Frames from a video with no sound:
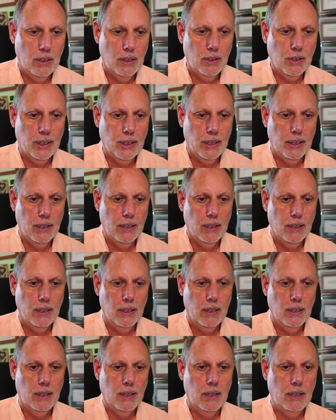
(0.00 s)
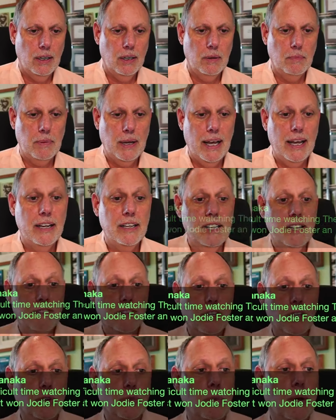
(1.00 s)
Okay. Um, I had a
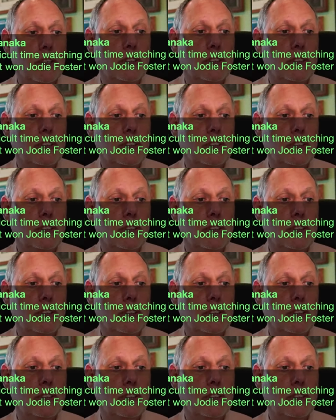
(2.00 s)
difficult